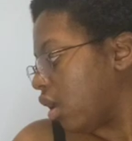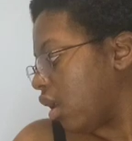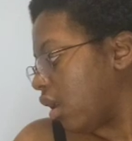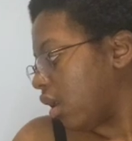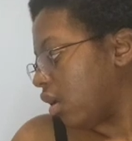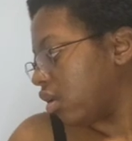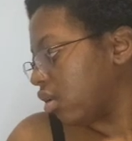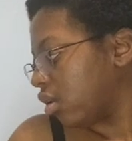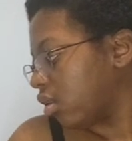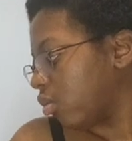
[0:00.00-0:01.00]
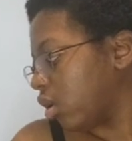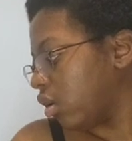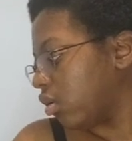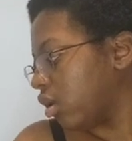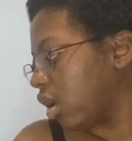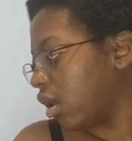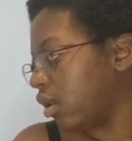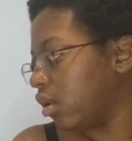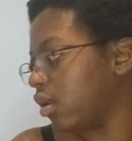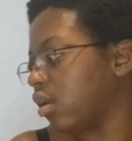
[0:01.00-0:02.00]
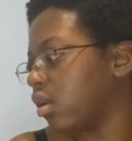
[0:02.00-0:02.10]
And when you're done,